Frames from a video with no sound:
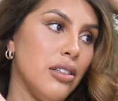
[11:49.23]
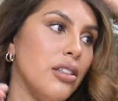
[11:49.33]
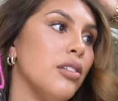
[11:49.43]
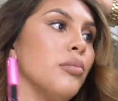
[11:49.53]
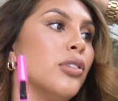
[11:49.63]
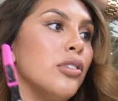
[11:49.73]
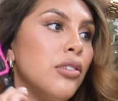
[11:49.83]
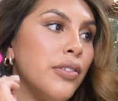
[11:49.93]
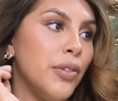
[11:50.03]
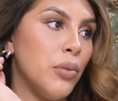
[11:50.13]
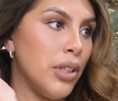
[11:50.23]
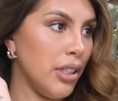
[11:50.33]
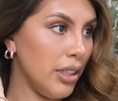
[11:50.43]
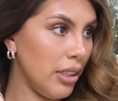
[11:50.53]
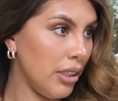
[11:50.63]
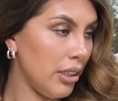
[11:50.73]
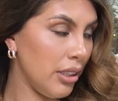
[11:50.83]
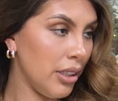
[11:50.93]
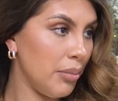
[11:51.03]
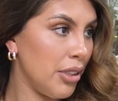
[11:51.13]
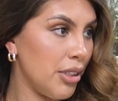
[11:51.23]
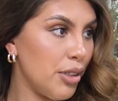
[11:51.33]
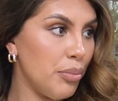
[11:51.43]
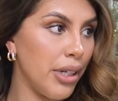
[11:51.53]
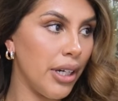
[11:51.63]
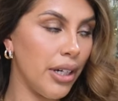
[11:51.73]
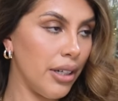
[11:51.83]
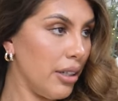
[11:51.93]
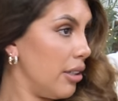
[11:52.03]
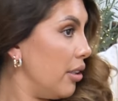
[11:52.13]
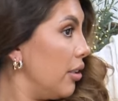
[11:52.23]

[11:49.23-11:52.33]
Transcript: I almost don't even want to clip this back.